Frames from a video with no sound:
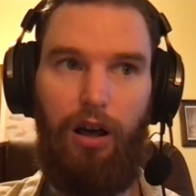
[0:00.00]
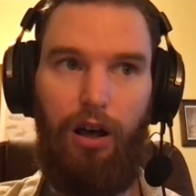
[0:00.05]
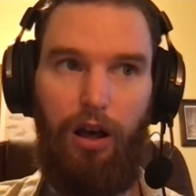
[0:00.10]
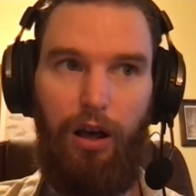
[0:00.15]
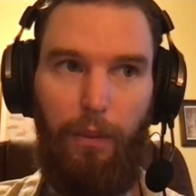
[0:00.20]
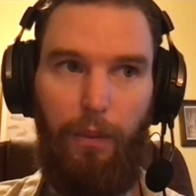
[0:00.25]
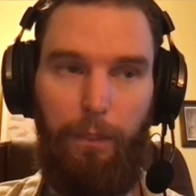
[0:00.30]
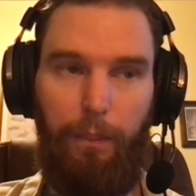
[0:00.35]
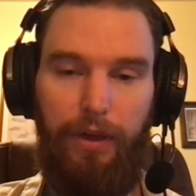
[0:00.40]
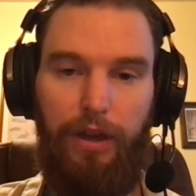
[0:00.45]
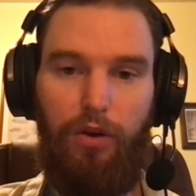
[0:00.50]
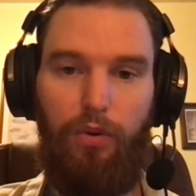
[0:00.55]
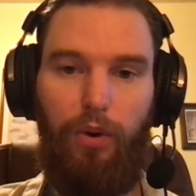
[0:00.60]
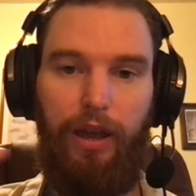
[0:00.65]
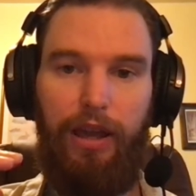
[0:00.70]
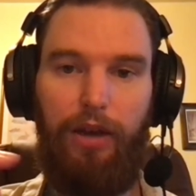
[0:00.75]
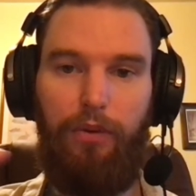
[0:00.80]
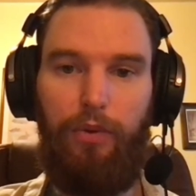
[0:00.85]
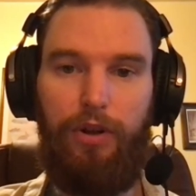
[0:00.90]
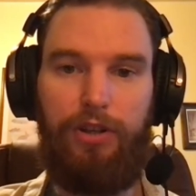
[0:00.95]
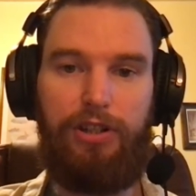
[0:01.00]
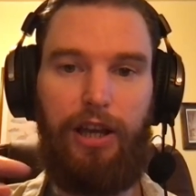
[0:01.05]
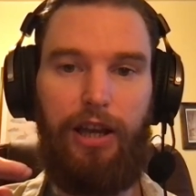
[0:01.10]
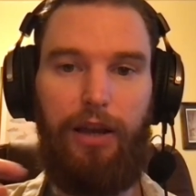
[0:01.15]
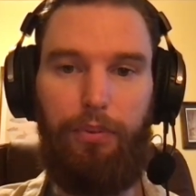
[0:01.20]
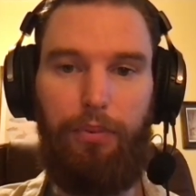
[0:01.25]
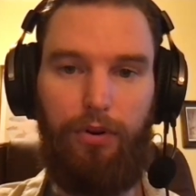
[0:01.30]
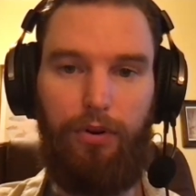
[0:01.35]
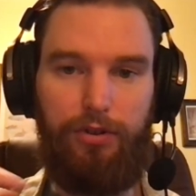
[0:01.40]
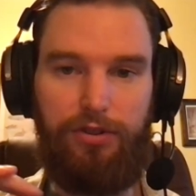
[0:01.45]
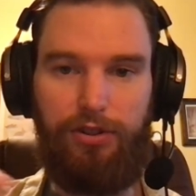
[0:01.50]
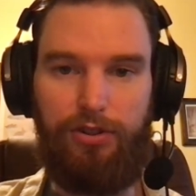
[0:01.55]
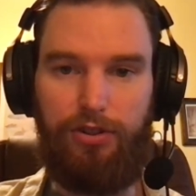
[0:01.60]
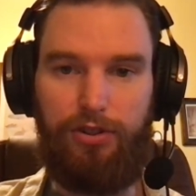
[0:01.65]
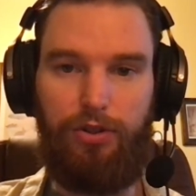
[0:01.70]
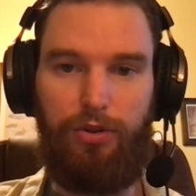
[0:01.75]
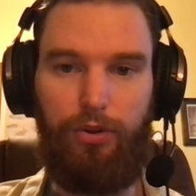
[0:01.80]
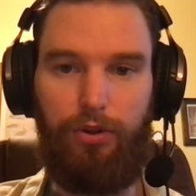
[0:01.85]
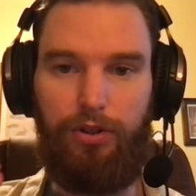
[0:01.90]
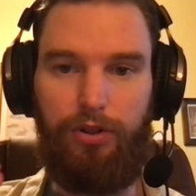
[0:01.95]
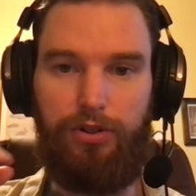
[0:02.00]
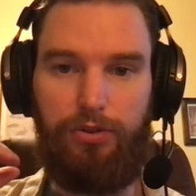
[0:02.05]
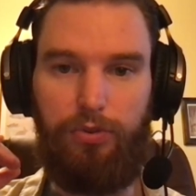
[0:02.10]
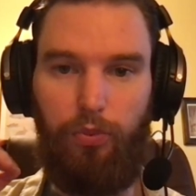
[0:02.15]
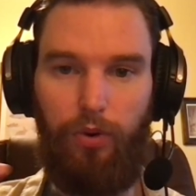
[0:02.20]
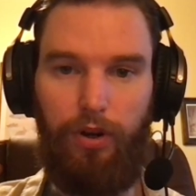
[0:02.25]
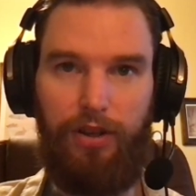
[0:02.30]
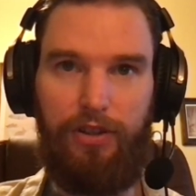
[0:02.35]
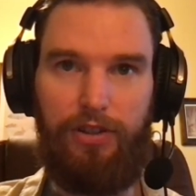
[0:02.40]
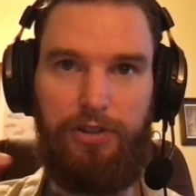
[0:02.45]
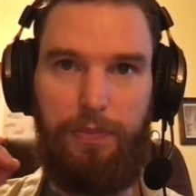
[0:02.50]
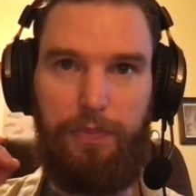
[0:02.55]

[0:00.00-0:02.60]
a big way in which I approached this course was